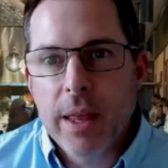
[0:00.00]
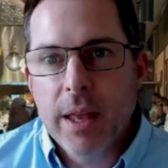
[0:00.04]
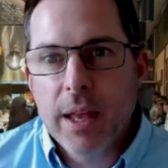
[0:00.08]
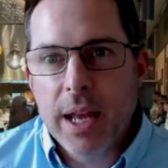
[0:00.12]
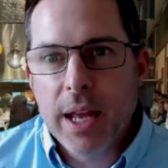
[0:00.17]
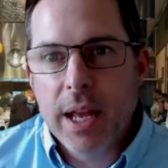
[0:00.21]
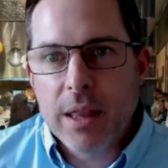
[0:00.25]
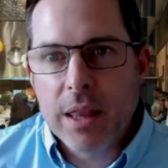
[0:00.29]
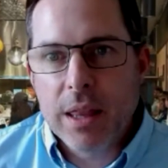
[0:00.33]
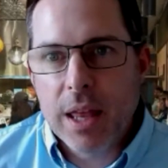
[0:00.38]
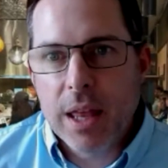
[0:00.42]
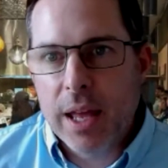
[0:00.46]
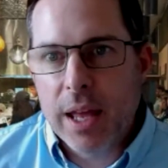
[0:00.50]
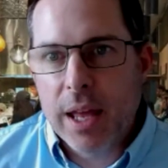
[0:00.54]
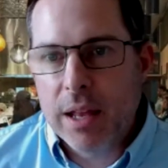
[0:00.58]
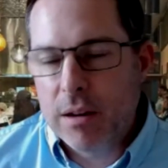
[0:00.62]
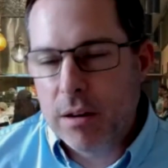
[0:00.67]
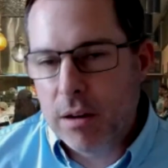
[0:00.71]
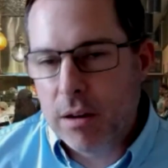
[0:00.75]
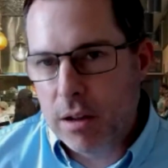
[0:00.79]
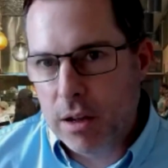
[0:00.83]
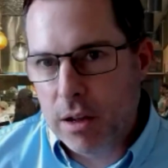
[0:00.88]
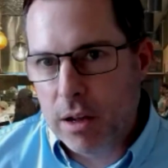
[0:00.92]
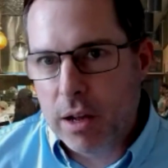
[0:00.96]
And
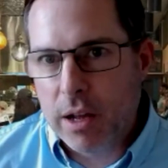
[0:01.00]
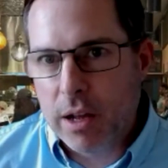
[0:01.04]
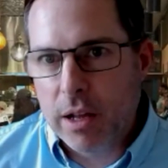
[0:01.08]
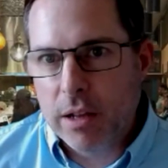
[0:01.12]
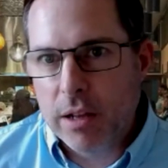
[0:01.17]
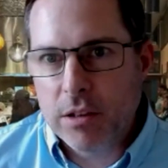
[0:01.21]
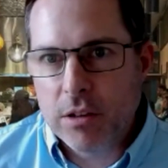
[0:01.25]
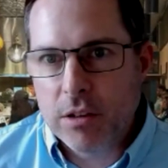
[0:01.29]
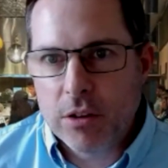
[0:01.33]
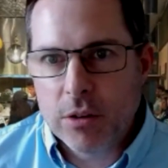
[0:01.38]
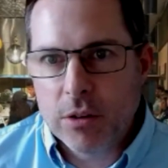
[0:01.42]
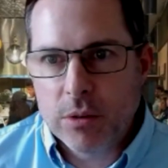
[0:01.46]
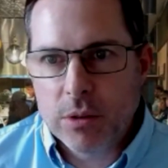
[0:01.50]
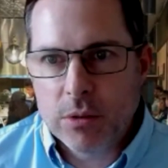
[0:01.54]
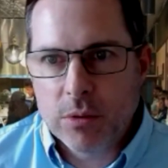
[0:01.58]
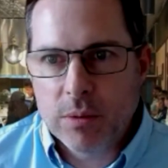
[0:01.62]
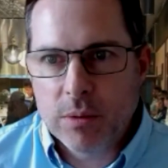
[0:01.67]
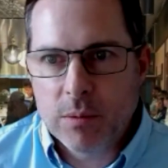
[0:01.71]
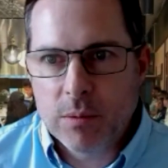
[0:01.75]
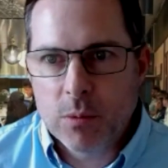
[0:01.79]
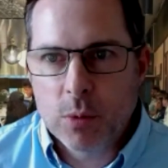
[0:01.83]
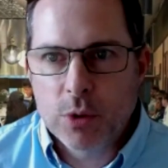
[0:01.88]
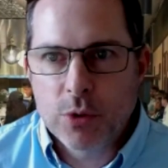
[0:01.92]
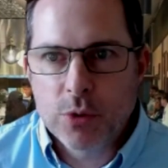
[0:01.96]
then,
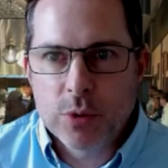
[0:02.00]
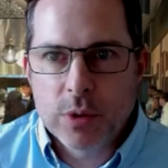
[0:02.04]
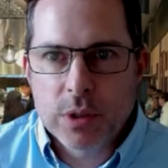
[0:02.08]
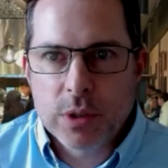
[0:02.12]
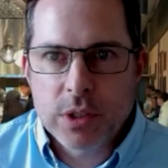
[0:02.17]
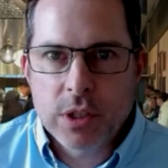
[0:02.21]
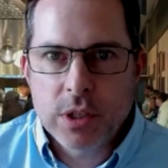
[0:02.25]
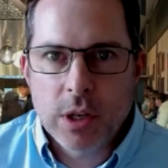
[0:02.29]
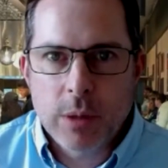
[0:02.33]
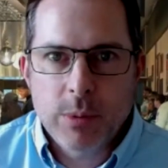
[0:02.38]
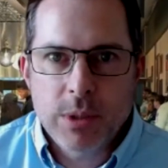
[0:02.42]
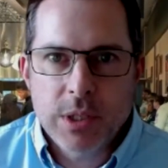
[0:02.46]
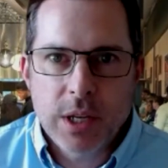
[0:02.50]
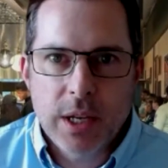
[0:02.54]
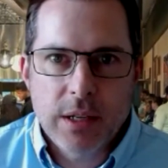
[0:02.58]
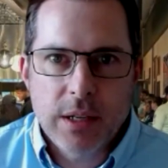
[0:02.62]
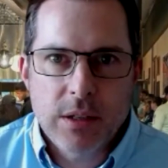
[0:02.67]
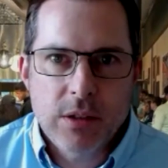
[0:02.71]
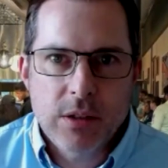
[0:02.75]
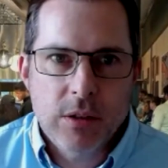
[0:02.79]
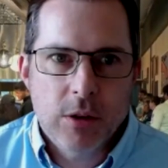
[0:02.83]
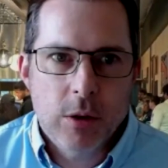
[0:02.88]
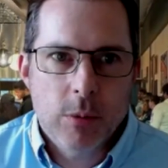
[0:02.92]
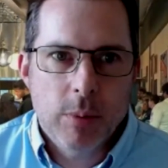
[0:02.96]
you recruit a
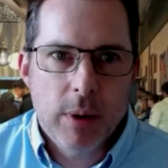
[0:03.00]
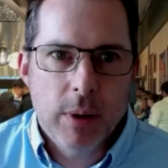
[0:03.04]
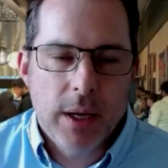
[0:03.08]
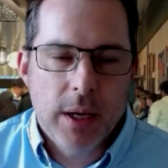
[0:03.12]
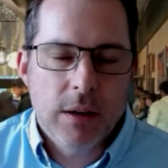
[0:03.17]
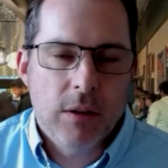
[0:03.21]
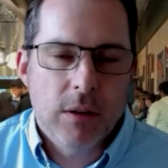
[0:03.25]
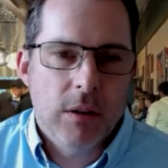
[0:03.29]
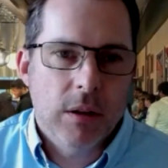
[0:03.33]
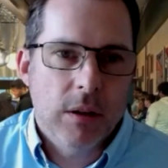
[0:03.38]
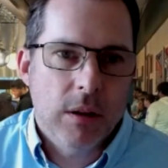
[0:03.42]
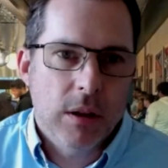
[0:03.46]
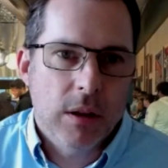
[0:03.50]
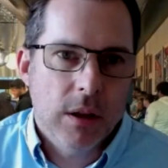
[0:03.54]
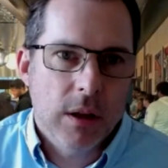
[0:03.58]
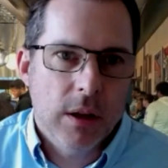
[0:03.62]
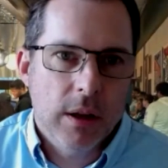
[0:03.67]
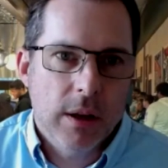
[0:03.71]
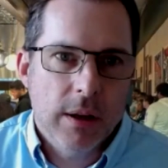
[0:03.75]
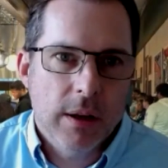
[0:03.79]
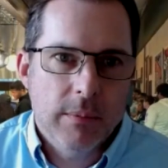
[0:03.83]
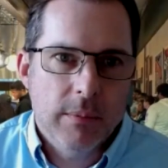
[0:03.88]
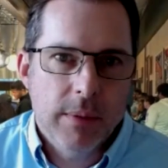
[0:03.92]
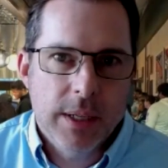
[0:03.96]
subset to your panel.
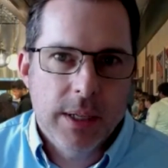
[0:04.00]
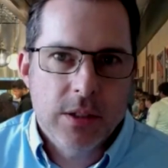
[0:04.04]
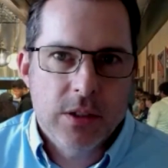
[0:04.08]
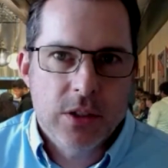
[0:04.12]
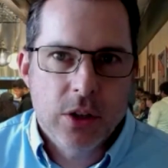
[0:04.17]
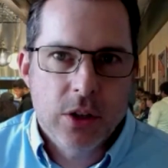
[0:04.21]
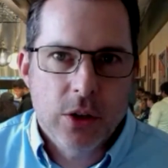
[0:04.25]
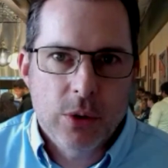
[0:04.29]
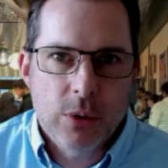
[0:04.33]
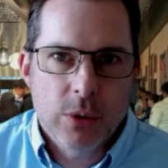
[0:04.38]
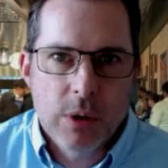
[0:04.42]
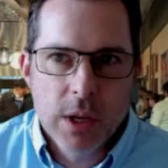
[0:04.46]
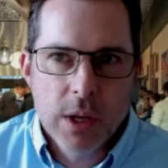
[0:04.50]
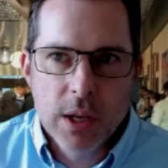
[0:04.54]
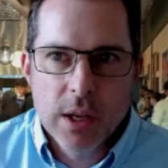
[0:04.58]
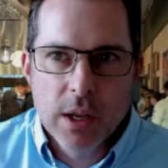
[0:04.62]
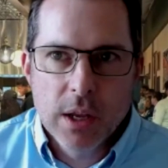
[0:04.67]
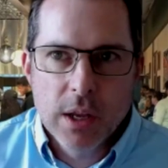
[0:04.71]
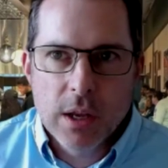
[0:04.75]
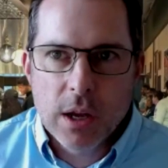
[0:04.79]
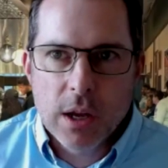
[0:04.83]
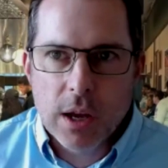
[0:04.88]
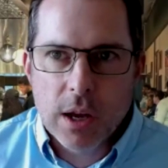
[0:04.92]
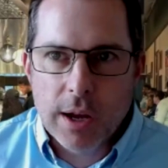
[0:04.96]
And so,
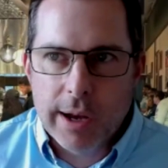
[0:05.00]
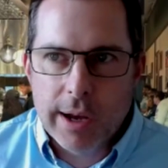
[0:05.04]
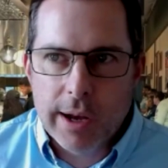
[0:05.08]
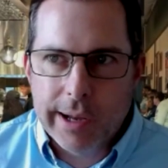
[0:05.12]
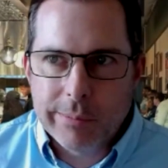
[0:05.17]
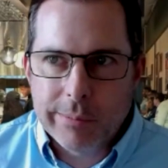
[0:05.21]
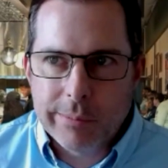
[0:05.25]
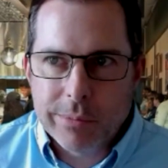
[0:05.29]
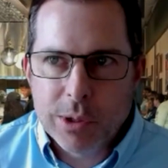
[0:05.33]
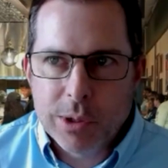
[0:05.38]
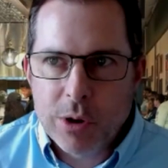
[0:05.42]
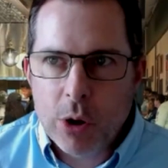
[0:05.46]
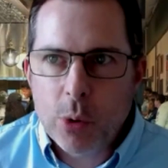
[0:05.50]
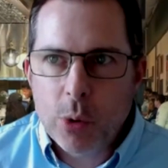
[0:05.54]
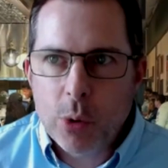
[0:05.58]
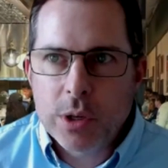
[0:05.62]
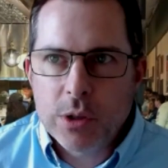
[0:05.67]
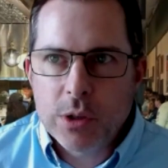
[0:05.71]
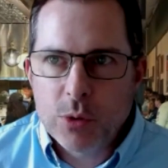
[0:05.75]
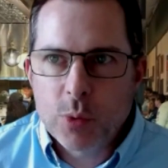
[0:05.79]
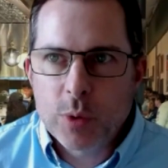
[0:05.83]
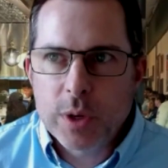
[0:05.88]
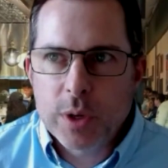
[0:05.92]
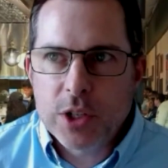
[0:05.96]

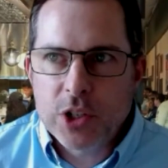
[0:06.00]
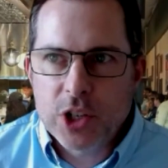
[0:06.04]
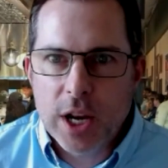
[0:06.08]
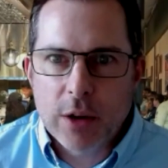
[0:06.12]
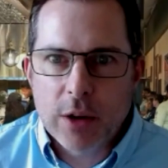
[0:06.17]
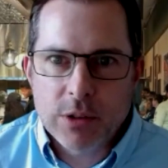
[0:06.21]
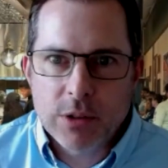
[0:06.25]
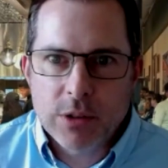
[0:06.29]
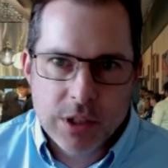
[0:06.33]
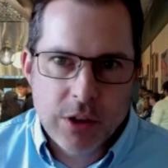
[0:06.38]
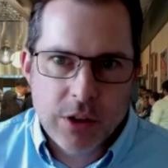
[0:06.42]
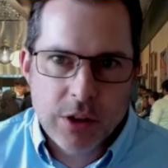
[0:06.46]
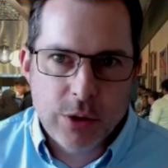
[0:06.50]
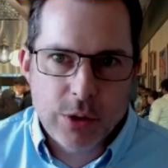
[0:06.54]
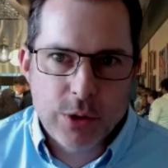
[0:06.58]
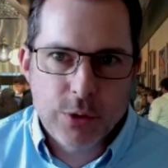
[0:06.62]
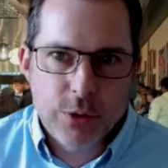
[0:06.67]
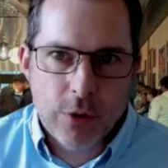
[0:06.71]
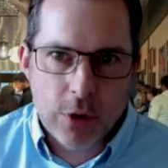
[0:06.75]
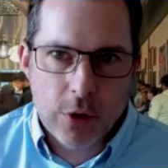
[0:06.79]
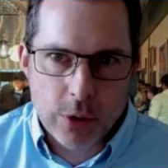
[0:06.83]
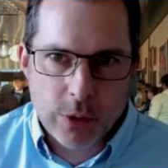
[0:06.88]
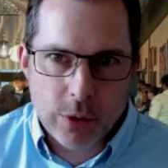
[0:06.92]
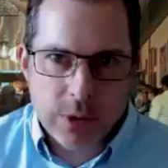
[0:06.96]
when you reach out to those
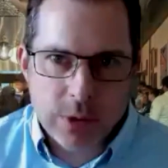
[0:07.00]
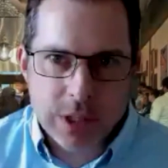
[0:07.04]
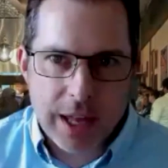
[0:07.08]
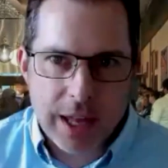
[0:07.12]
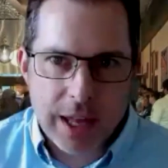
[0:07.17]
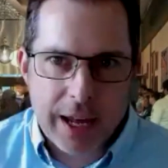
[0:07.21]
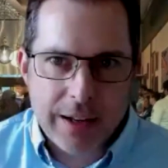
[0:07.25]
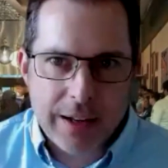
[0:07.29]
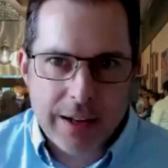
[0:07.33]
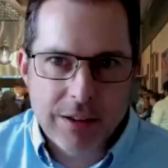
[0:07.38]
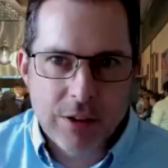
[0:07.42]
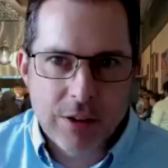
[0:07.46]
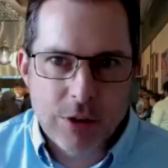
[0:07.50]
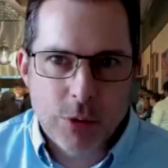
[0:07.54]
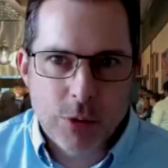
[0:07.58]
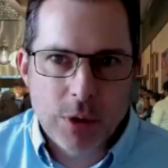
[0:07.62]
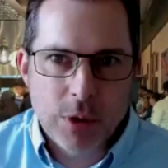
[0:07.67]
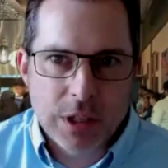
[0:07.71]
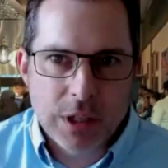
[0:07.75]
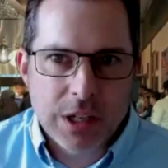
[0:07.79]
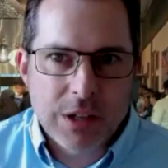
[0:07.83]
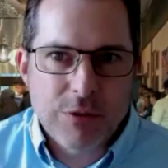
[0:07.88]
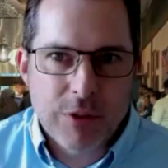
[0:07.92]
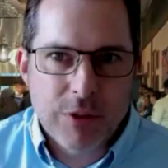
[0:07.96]
folks that they're
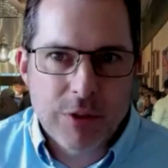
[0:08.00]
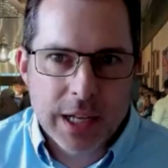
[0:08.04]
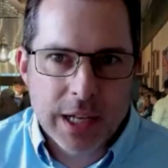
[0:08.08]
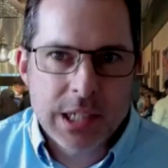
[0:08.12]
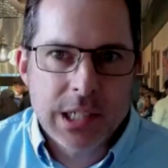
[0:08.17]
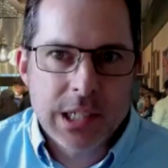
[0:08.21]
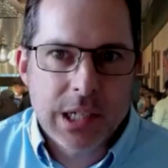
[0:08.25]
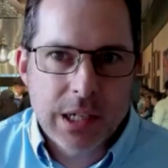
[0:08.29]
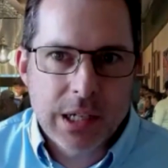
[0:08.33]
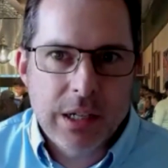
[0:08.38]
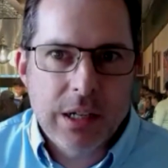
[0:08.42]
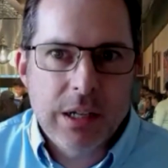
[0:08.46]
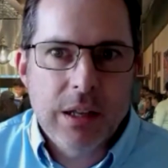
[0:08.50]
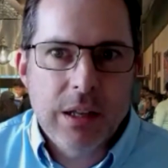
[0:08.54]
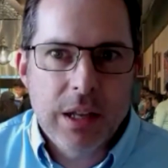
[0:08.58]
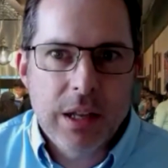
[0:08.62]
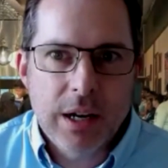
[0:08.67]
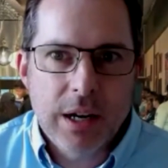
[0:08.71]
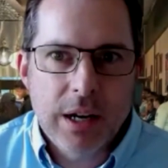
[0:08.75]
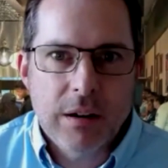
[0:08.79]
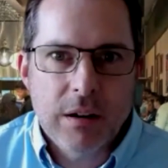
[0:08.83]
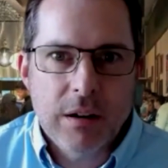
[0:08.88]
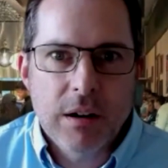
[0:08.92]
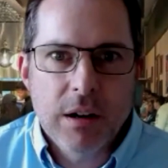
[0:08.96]
really invested and
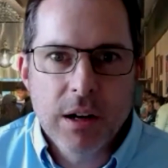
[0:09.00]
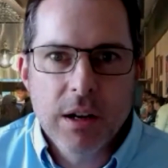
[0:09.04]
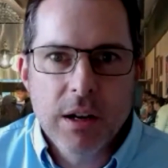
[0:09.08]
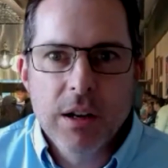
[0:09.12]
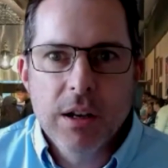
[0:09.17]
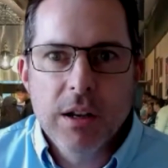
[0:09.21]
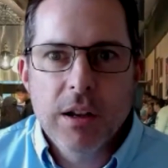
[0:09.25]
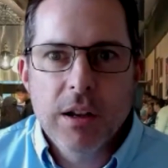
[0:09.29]
they're